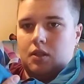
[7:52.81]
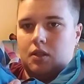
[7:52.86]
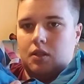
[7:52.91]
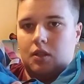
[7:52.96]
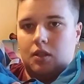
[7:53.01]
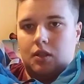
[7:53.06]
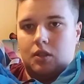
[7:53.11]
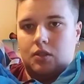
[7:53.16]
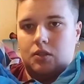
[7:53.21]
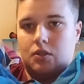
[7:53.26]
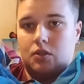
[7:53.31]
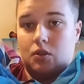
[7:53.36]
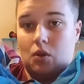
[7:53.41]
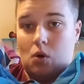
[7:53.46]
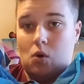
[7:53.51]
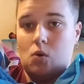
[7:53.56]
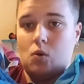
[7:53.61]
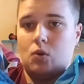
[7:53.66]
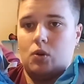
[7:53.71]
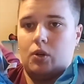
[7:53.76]
is the
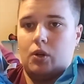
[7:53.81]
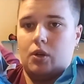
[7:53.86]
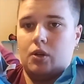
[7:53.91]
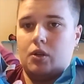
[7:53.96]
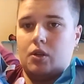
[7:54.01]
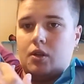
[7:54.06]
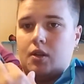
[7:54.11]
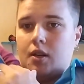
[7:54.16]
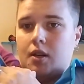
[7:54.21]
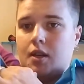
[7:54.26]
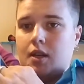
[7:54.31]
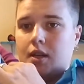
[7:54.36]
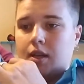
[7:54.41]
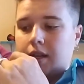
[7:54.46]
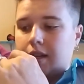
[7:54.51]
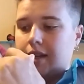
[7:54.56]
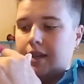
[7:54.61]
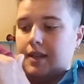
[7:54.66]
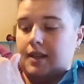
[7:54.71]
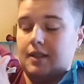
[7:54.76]
holder,
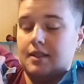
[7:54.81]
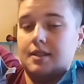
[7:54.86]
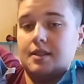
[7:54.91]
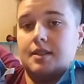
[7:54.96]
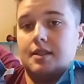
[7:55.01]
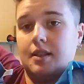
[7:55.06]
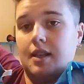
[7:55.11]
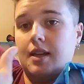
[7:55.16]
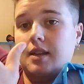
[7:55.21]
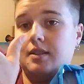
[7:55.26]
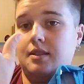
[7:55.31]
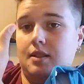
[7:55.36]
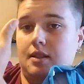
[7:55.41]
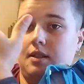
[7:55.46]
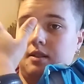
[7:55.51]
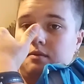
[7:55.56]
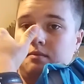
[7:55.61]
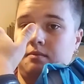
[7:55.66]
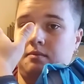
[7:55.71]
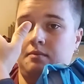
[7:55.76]
and it's
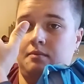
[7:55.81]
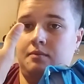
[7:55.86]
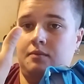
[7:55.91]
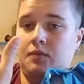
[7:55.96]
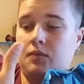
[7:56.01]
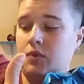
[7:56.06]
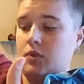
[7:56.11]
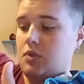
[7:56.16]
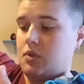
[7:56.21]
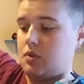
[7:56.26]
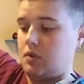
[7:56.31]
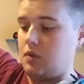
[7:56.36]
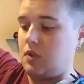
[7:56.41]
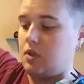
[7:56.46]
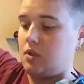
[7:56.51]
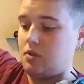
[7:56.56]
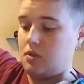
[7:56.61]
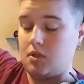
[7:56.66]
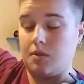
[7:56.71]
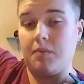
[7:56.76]
slanted so
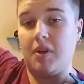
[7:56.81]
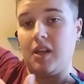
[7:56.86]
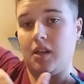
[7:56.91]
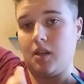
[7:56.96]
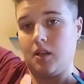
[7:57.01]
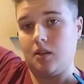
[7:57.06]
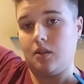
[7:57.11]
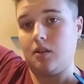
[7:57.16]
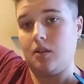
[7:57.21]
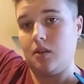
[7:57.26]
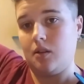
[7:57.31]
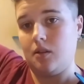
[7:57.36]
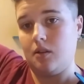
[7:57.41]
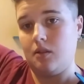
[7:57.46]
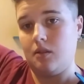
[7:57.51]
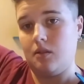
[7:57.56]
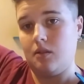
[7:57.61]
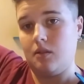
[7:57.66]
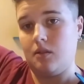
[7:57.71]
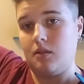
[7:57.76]
that to make it
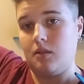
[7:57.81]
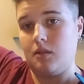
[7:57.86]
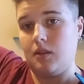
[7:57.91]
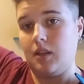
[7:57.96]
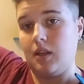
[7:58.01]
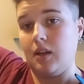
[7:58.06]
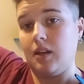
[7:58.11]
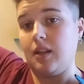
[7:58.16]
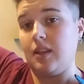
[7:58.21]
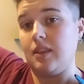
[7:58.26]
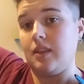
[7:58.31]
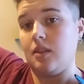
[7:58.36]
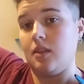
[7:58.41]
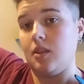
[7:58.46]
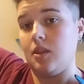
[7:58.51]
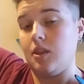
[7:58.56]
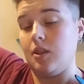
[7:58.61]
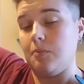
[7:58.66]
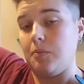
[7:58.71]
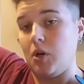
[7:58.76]
getting
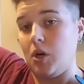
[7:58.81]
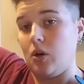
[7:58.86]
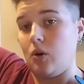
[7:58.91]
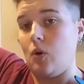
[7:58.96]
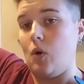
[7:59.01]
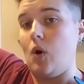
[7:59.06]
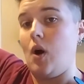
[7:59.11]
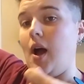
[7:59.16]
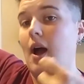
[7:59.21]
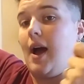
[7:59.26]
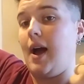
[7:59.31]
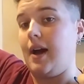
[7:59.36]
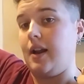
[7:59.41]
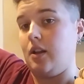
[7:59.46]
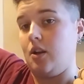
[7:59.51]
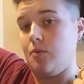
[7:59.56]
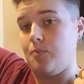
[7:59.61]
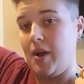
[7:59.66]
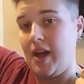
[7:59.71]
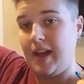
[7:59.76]
the bottle out of
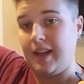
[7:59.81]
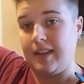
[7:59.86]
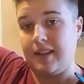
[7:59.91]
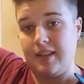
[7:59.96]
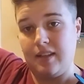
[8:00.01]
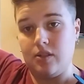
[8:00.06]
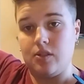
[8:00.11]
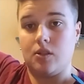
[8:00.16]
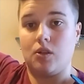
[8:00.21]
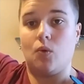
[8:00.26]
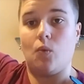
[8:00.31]
your pack easier